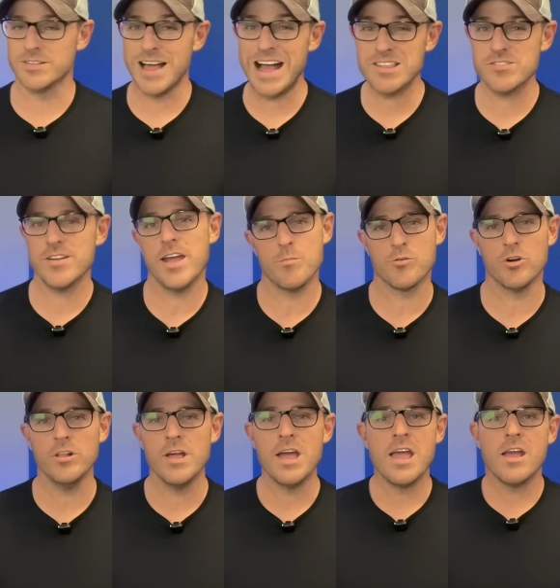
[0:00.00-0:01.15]
last
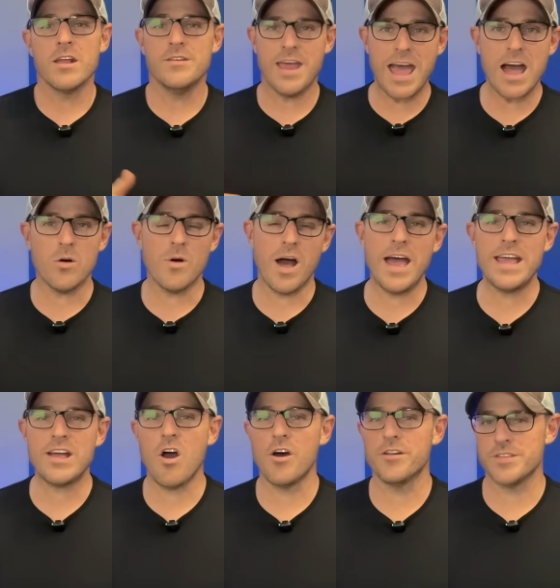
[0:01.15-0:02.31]
April. Now,
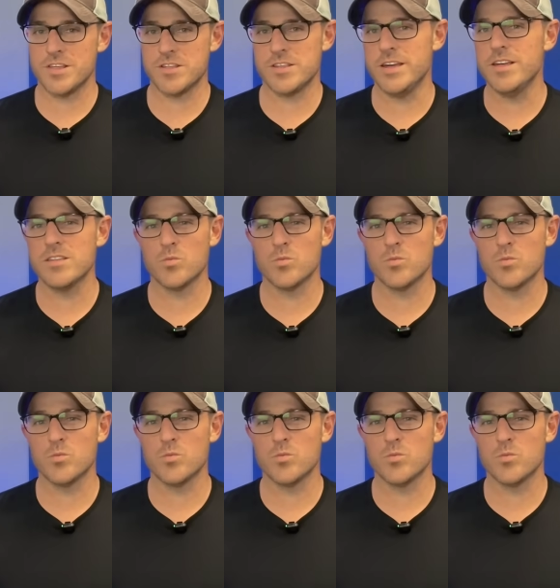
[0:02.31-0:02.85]
Icon of the Seas